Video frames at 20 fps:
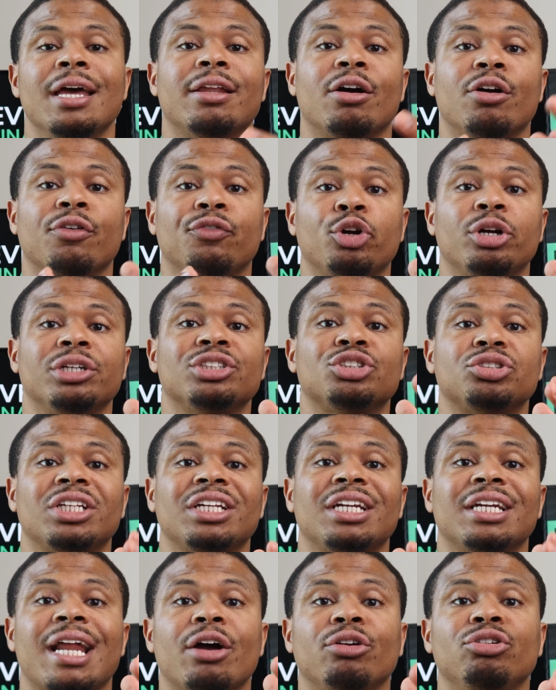Now, if you're
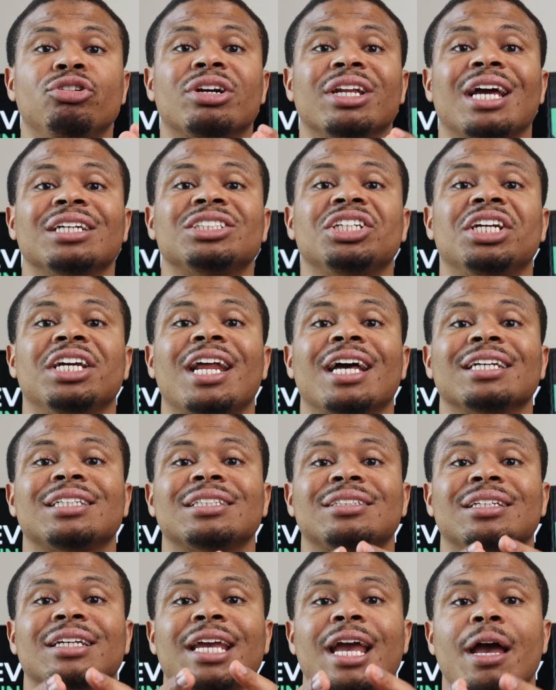interested in how you can actually get
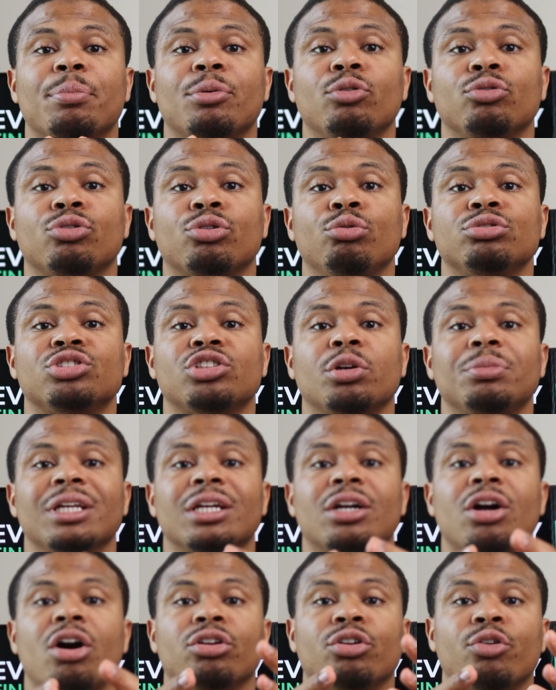access to capital through
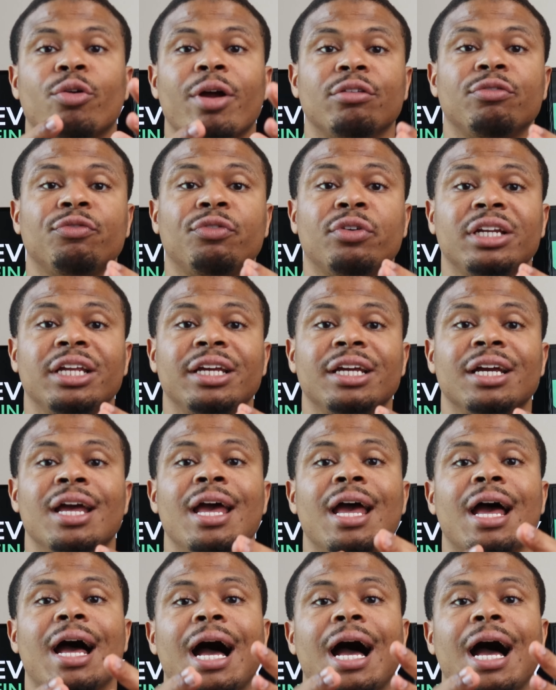something called crowdfunding,